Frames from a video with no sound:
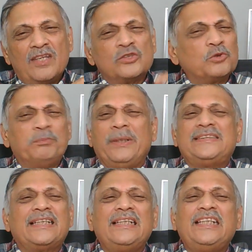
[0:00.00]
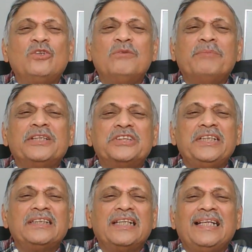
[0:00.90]
So basically you are
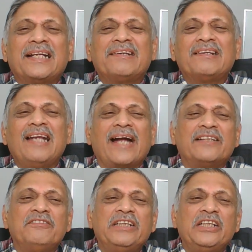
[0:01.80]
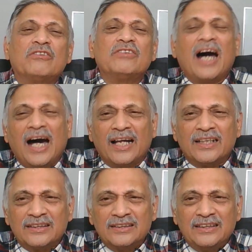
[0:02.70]
measuring the electrical activity of the
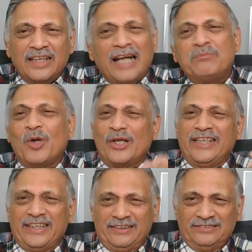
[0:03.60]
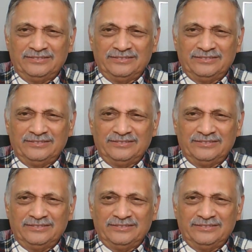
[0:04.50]
heart and plotting it.